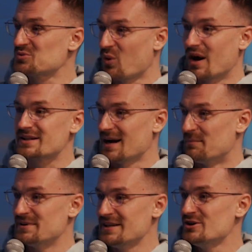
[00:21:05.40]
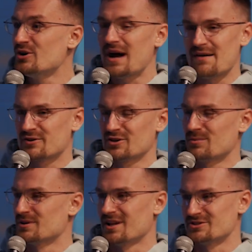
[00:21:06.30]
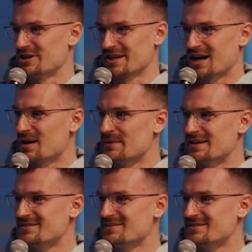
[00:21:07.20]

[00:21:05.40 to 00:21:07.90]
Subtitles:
one company, you don't have a global on-chain economy.